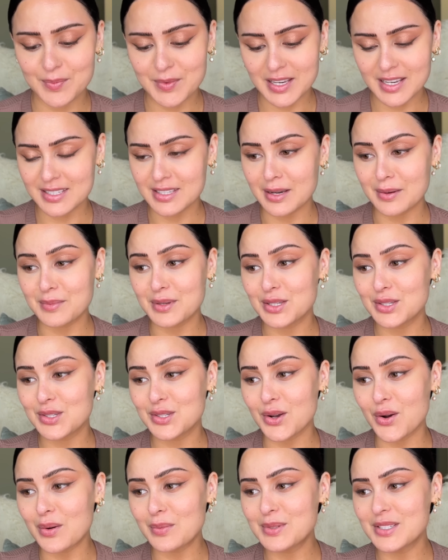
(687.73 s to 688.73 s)
because I'm
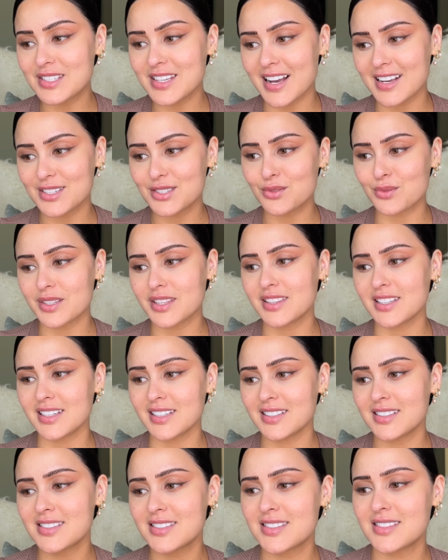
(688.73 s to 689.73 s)
so obsessed with
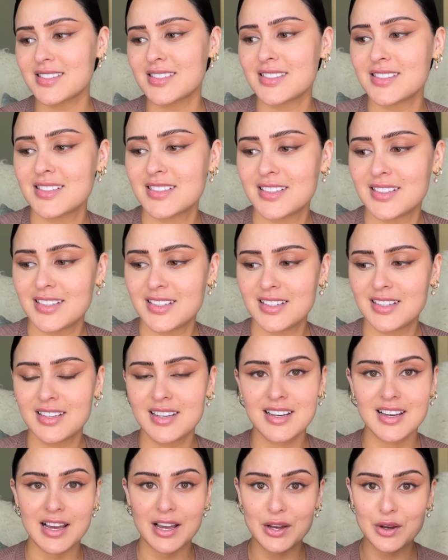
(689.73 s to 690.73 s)
this.
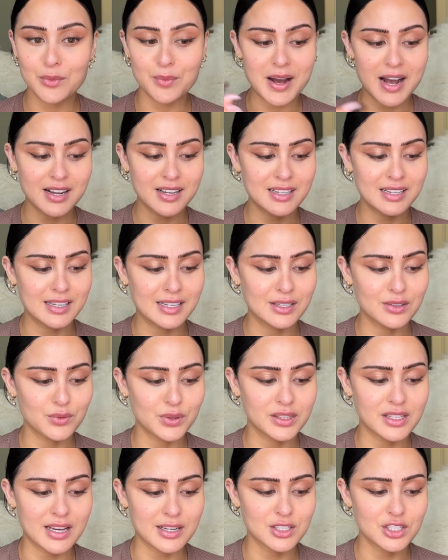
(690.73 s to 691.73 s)
I go back in with
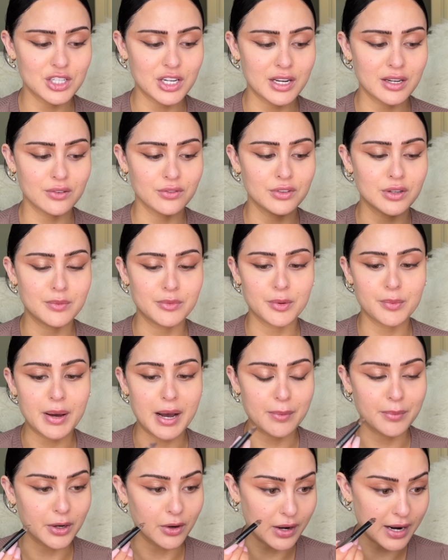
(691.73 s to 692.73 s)
that shade from the
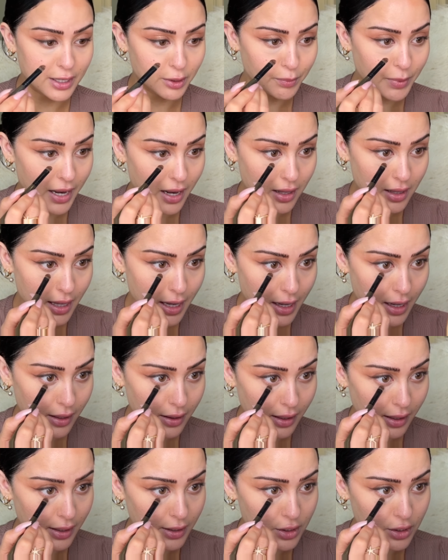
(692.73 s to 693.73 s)
Pat McGrath palette and
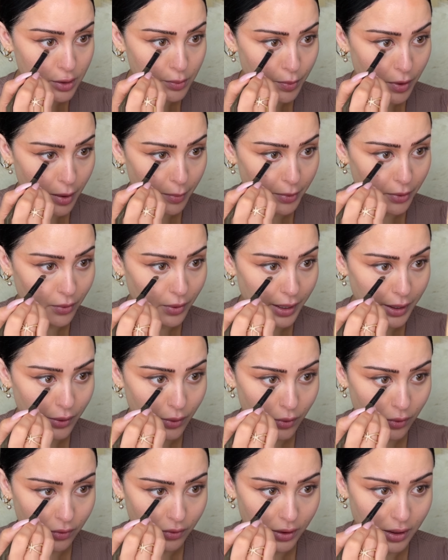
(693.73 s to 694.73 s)
then I just pop it right
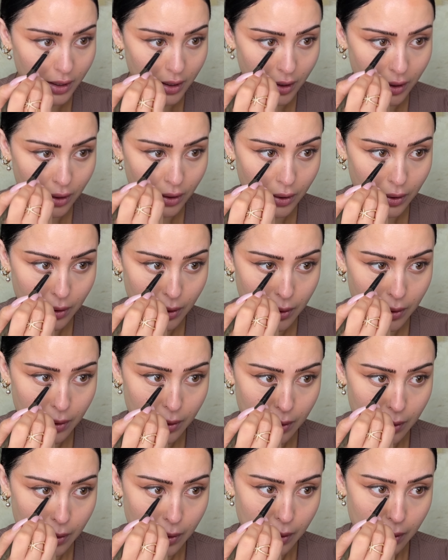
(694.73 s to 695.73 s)
over. And
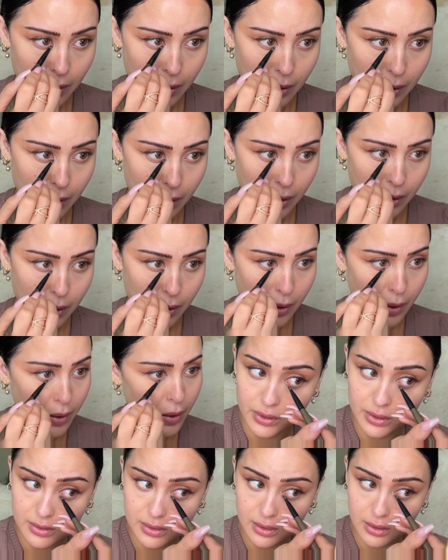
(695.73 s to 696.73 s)
I love how
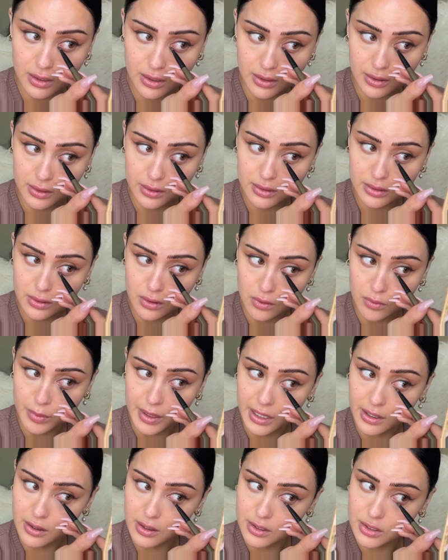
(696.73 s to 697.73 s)
this looks. Oh my
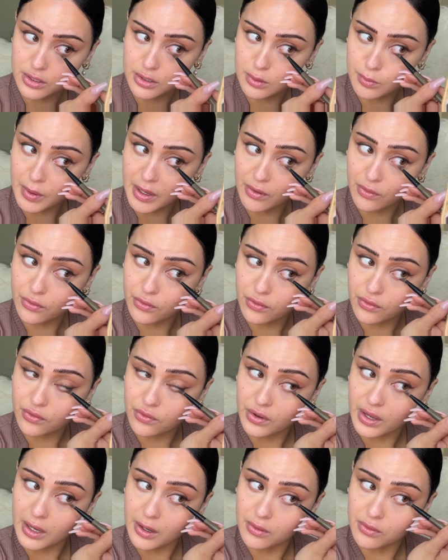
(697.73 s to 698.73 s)
gosh, it's my
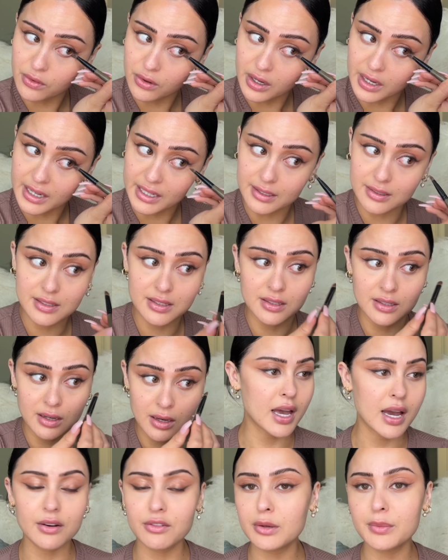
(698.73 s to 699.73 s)
favorite.
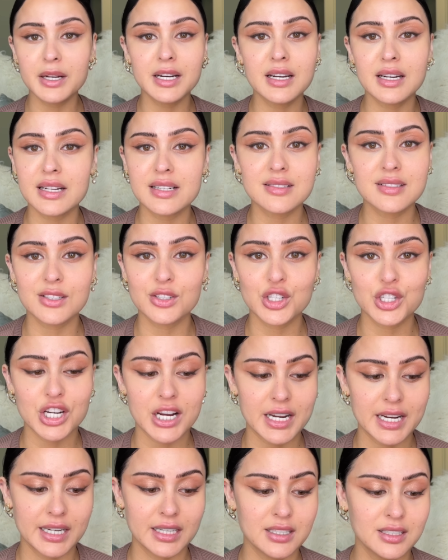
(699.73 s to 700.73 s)
Everybody needs this
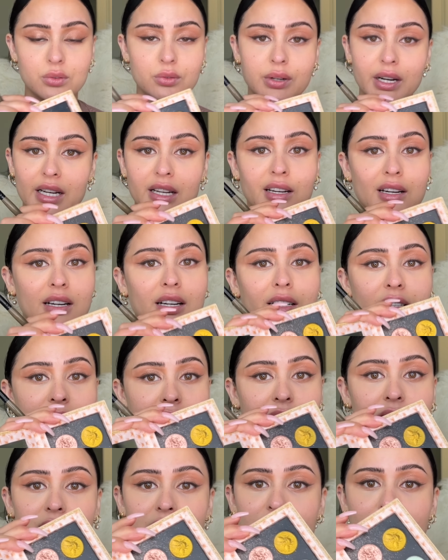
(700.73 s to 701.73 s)
shade right here.
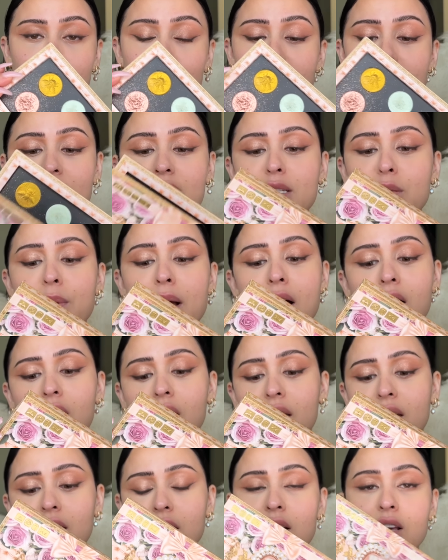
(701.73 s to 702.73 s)
Buy this
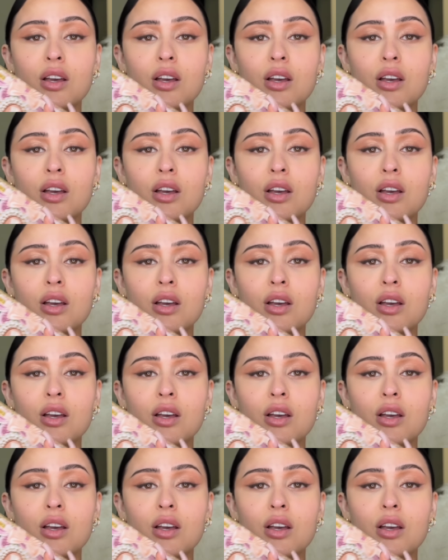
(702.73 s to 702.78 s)
palette